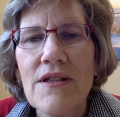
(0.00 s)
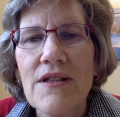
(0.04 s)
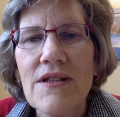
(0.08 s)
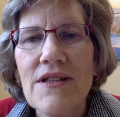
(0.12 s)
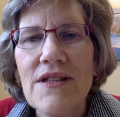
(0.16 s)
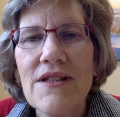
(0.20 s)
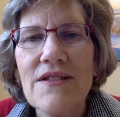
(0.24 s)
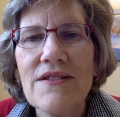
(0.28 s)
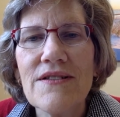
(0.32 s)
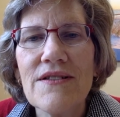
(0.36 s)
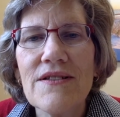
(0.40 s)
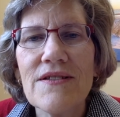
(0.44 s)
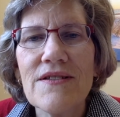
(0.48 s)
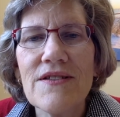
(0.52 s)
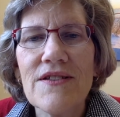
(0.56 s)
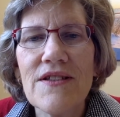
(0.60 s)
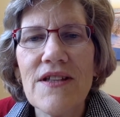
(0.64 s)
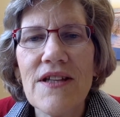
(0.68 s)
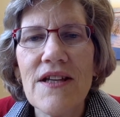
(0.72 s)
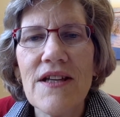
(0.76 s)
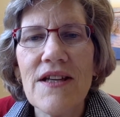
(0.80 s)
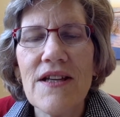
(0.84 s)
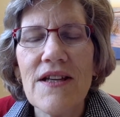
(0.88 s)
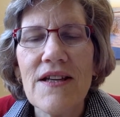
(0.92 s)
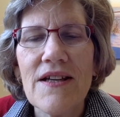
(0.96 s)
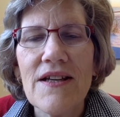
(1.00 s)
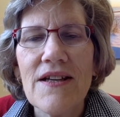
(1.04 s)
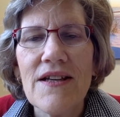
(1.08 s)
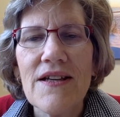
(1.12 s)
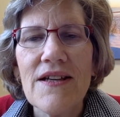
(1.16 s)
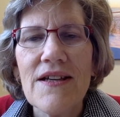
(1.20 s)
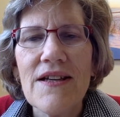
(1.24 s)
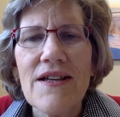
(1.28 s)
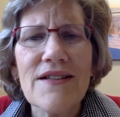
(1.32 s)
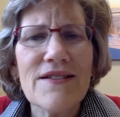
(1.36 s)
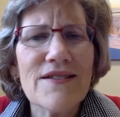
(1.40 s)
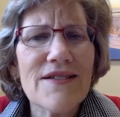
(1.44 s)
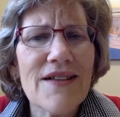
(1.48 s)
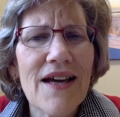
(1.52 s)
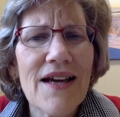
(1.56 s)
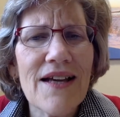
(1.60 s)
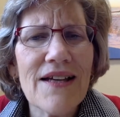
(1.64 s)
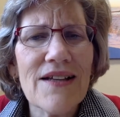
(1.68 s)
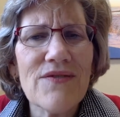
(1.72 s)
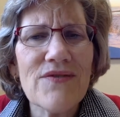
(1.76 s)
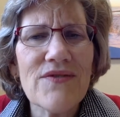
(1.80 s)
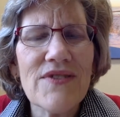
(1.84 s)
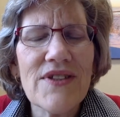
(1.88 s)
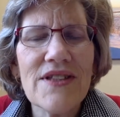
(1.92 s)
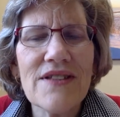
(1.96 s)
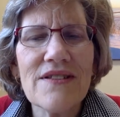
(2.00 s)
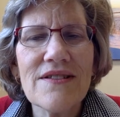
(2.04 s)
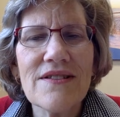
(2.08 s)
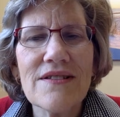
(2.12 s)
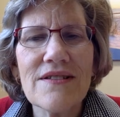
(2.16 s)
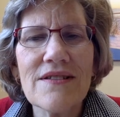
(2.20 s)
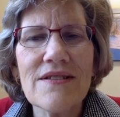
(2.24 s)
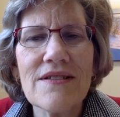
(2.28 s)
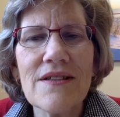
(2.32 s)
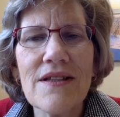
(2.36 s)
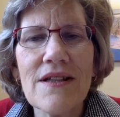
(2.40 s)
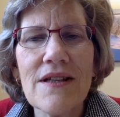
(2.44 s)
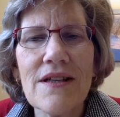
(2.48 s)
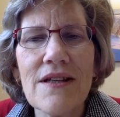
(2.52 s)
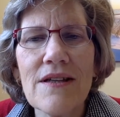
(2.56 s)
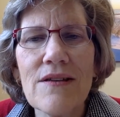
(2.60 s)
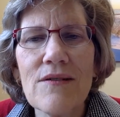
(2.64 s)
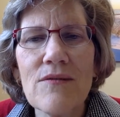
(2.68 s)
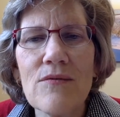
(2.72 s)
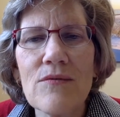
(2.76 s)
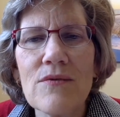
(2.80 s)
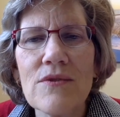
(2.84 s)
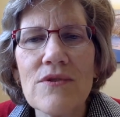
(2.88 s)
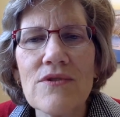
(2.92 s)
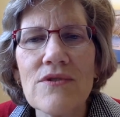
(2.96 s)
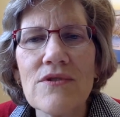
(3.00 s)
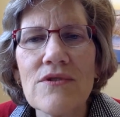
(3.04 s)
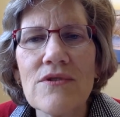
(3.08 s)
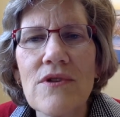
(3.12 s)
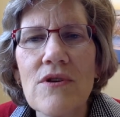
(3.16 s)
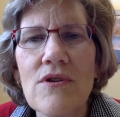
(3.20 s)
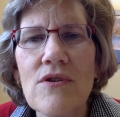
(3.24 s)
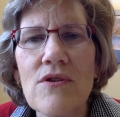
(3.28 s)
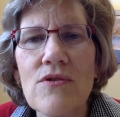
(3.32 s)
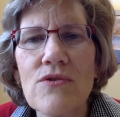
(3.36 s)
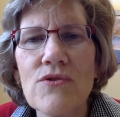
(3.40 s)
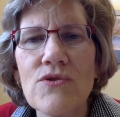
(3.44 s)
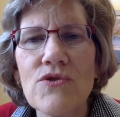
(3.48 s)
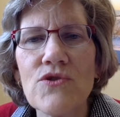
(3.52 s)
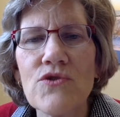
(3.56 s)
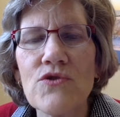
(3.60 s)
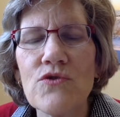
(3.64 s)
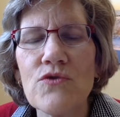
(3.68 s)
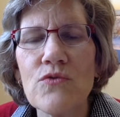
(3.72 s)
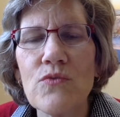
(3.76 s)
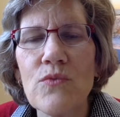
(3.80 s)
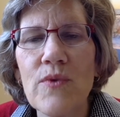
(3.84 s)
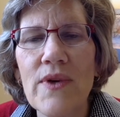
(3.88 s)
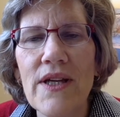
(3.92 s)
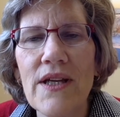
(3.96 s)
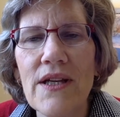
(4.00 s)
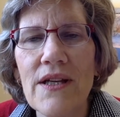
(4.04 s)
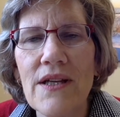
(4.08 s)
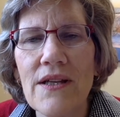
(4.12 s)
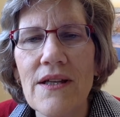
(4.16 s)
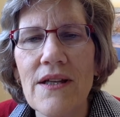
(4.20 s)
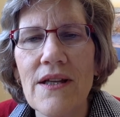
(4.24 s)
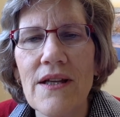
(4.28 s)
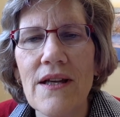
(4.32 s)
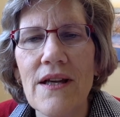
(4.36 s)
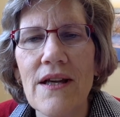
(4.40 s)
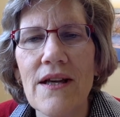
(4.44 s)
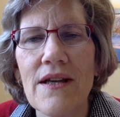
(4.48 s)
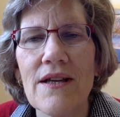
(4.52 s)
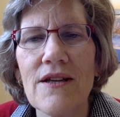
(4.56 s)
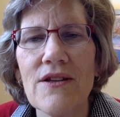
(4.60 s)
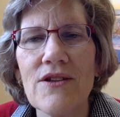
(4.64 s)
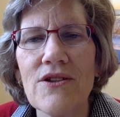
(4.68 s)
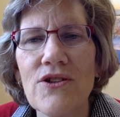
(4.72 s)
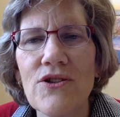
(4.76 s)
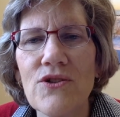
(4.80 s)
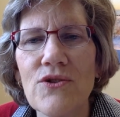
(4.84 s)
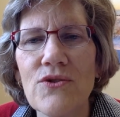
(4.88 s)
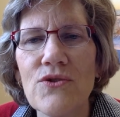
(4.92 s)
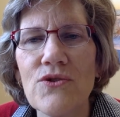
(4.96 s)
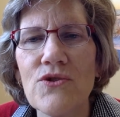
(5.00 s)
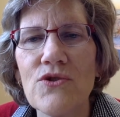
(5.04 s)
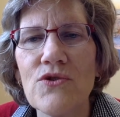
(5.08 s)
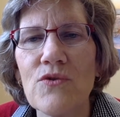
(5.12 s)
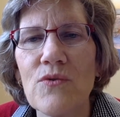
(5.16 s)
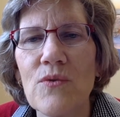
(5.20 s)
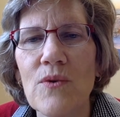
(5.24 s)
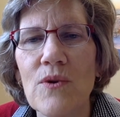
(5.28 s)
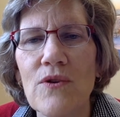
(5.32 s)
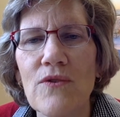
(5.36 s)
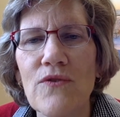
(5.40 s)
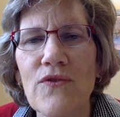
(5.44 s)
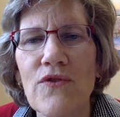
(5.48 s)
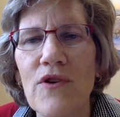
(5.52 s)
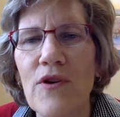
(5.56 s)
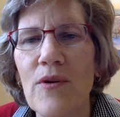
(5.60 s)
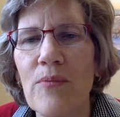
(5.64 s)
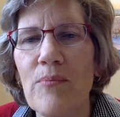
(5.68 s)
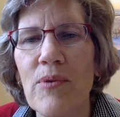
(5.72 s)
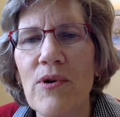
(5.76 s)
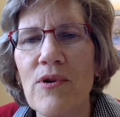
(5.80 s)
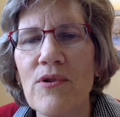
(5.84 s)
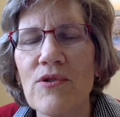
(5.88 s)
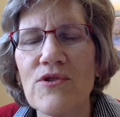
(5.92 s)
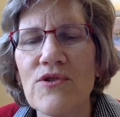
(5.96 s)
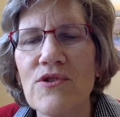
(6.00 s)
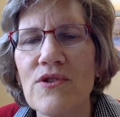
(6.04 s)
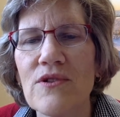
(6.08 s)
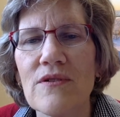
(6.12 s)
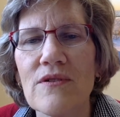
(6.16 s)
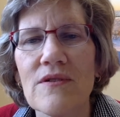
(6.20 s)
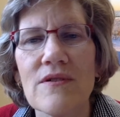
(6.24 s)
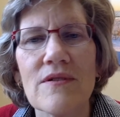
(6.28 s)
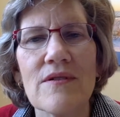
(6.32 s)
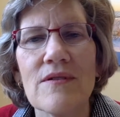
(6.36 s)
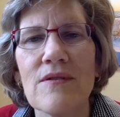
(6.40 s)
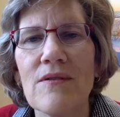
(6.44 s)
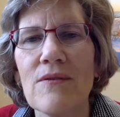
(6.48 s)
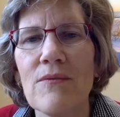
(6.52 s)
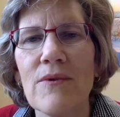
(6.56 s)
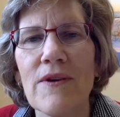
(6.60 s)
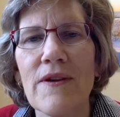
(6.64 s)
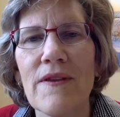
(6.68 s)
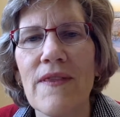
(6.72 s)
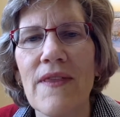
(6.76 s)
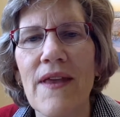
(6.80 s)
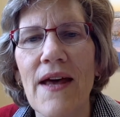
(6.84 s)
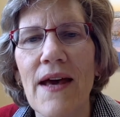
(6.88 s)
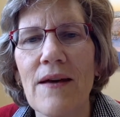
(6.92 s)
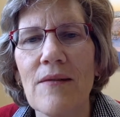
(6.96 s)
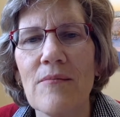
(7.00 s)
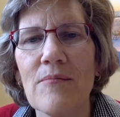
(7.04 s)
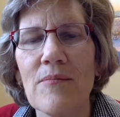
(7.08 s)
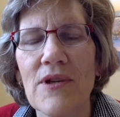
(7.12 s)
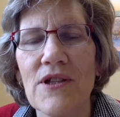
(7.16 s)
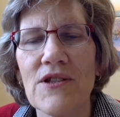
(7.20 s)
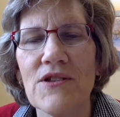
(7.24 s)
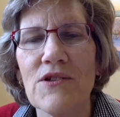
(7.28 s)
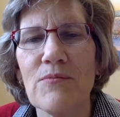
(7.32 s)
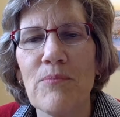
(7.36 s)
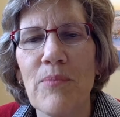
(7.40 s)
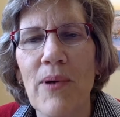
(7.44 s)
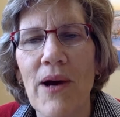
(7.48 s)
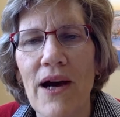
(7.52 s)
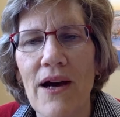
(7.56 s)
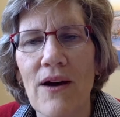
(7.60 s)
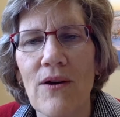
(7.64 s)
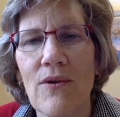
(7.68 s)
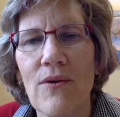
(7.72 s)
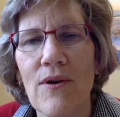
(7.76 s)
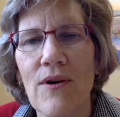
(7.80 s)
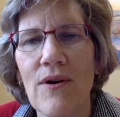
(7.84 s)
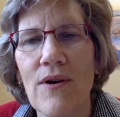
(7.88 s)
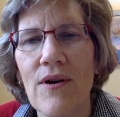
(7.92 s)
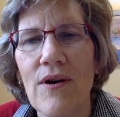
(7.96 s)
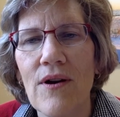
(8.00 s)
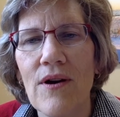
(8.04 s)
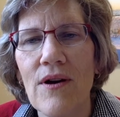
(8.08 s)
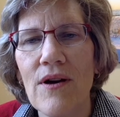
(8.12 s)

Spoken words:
Decency, his kind of decency, was so sweet and unusual for a person with that much power